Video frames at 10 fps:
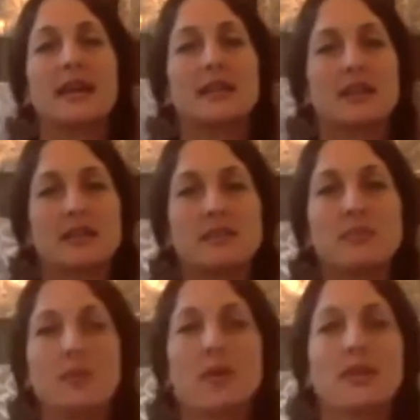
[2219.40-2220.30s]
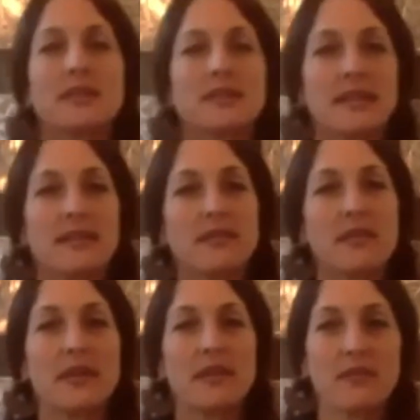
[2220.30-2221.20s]
Explore this, and
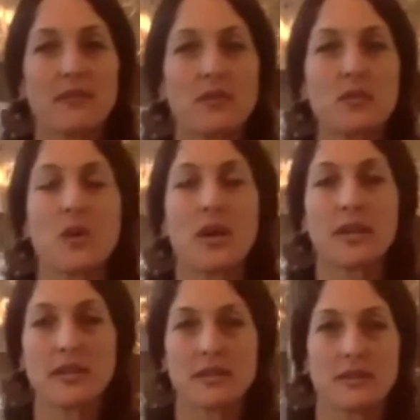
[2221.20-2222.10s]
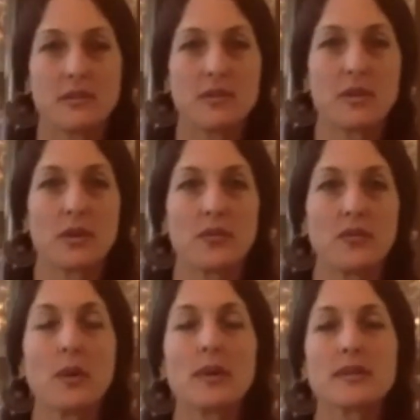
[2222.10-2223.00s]
if you want to, you know,
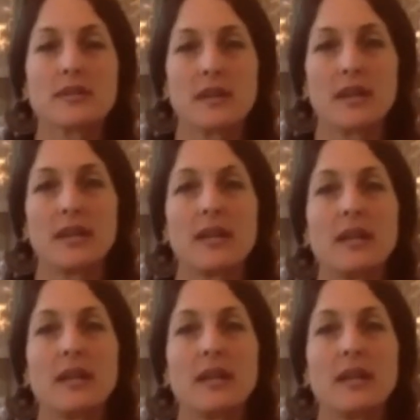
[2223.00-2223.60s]
focus on